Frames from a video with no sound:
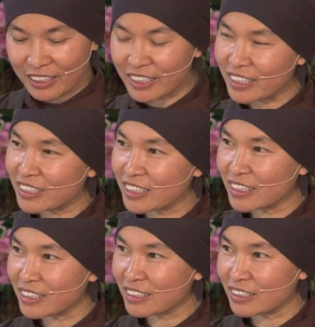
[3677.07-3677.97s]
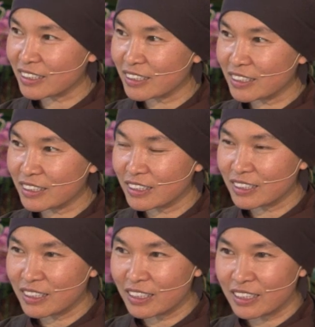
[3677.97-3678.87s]
diligence,
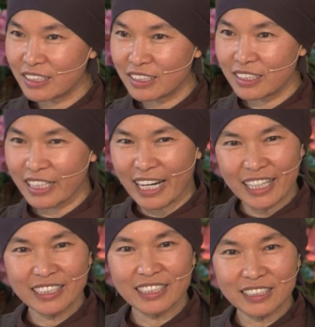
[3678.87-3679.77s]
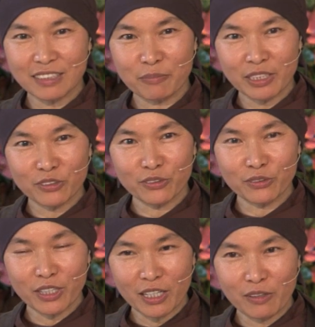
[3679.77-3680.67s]
kindness are
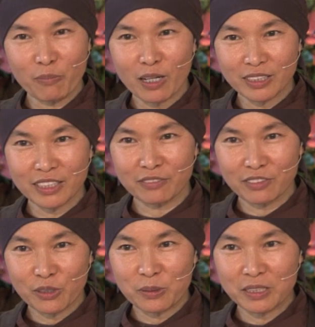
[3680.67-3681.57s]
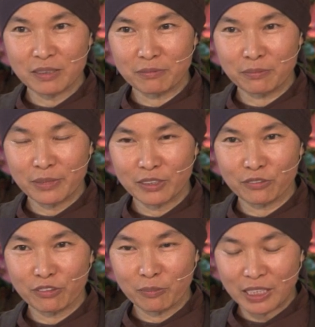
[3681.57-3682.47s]
mental, positive and wholesome mental
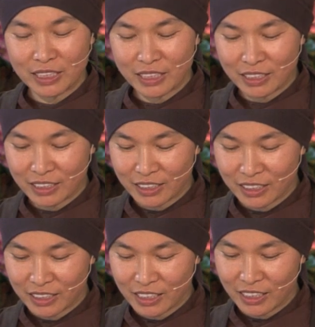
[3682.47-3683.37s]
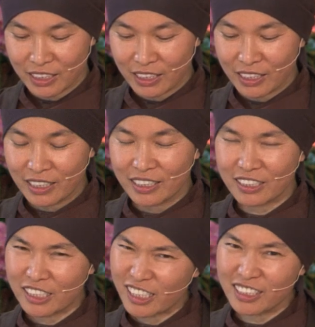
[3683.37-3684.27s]
formations.
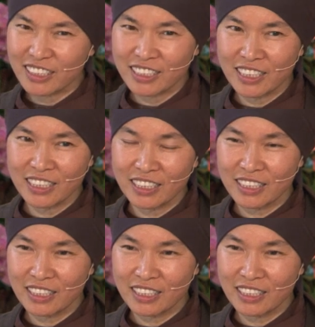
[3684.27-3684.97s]
Jealousy,